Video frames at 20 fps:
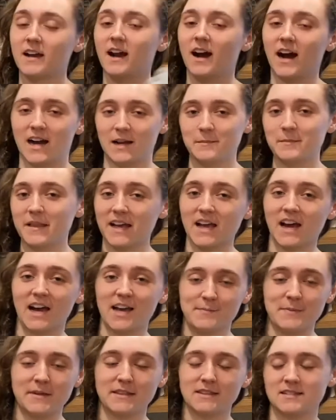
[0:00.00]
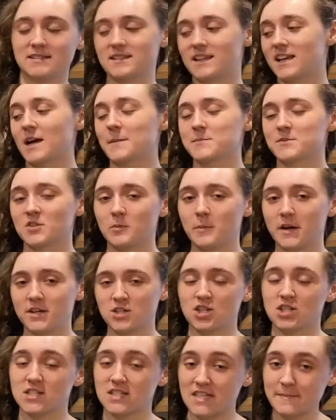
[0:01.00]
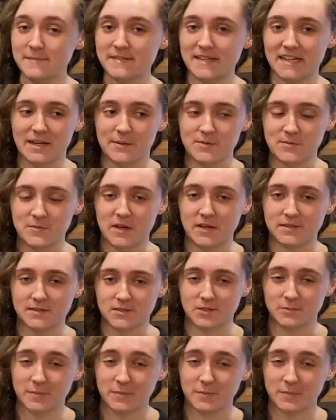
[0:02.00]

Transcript: I'm like hyping this thing up so much, it seems like I'm sponsored,